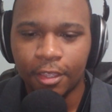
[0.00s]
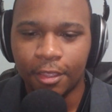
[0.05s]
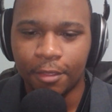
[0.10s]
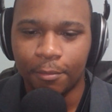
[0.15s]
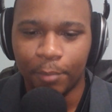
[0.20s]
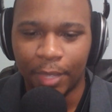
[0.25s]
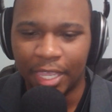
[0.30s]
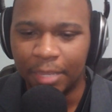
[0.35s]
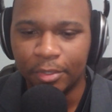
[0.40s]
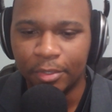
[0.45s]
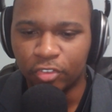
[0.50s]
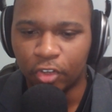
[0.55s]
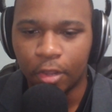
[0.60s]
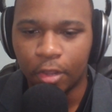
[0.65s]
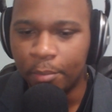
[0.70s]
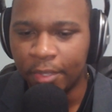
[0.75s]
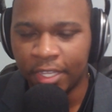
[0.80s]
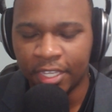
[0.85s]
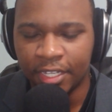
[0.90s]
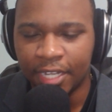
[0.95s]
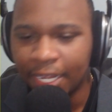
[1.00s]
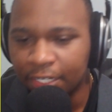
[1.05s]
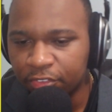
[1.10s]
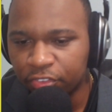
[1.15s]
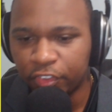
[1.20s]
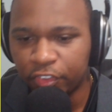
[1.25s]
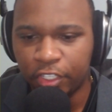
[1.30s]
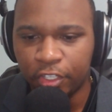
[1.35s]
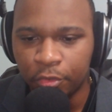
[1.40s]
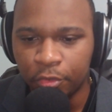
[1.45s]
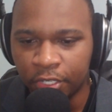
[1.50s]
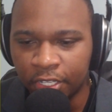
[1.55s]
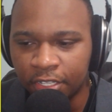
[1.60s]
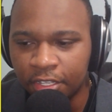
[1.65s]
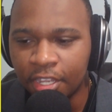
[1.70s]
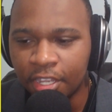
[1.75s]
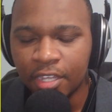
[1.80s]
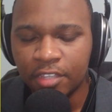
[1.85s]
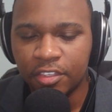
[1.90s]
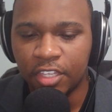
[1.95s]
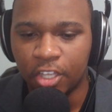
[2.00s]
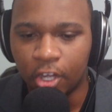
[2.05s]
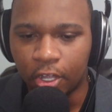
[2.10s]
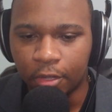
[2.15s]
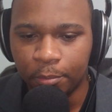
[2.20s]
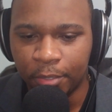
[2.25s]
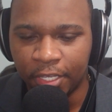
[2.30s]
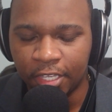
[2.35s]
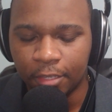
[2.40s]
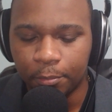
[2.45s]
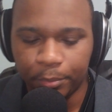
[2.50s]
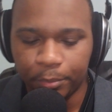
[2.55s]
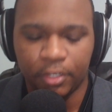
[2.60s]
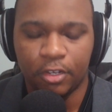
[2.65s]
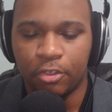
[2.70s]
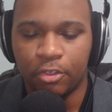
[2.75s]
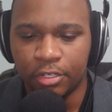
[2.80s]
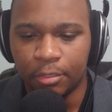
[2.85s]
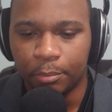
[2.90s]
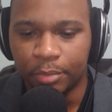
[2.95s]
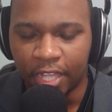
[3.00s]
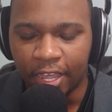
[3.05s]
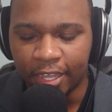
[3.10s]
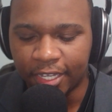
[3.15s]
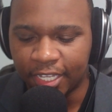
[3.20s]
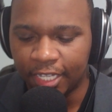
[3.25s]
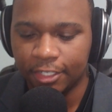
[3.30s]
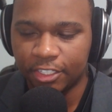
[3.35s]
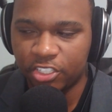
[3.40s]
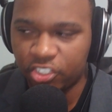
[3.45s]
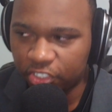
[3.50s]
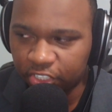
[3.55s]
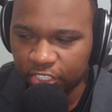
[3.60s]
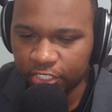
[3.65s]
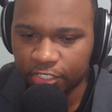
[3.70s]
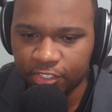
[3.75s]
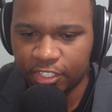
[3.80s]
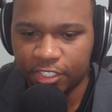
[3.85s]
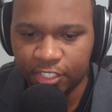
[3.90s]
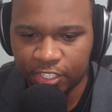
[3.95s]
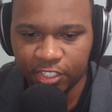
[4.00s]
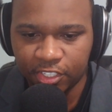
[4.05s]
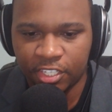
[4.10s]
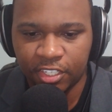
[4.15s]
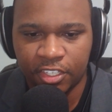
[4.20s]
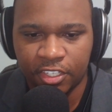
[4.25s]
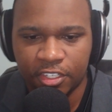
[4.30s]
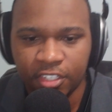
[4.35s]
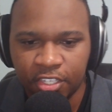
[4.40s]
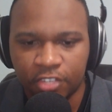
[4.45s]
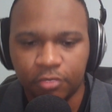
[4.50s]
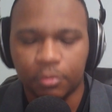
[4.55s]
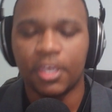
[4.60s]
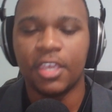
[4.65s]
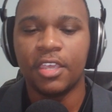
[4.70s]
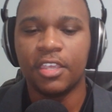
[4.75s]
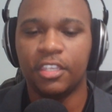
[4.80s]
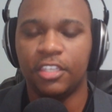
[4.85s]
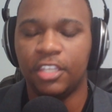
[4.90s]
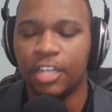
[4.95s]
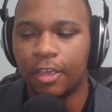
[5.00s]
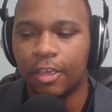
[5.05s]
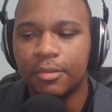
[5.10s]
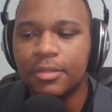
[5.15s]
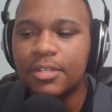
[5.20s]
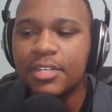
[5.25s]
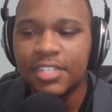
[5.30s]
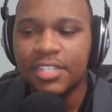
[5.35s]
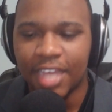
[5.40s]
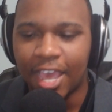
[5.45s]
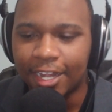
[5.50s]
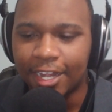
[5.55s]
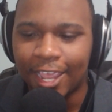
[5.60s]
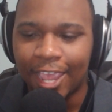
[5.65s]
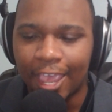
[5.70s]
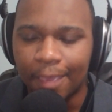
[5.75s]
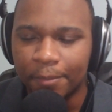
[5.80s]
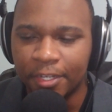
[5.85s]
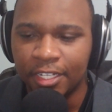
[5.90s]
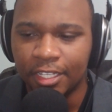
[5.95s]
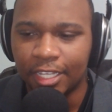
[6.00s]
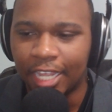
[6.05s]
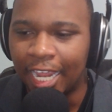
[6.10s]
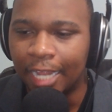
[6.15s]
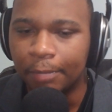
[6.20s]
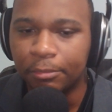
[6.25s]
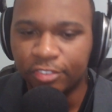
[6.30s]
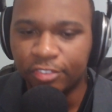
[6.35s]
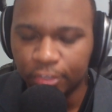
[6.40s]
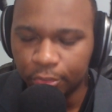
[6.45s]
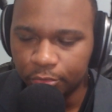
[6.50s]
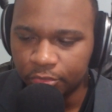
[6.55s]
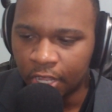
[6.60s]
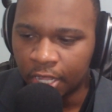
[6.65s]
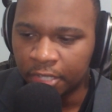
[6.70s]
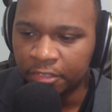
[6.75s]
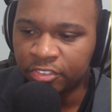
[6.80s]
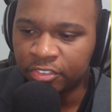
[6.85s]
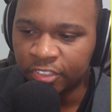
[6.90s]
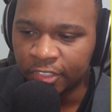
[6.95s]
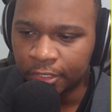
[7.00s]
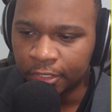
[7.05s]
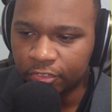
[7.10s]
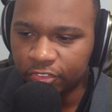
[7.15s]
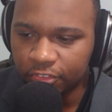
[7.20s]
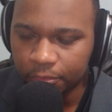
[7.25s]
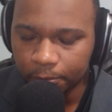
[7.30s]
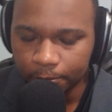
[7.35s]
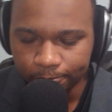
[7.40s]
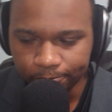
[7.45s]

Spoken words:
Babies aren't being executed. They aren't being put on the block and, you know, not happening. Absolute nonsense.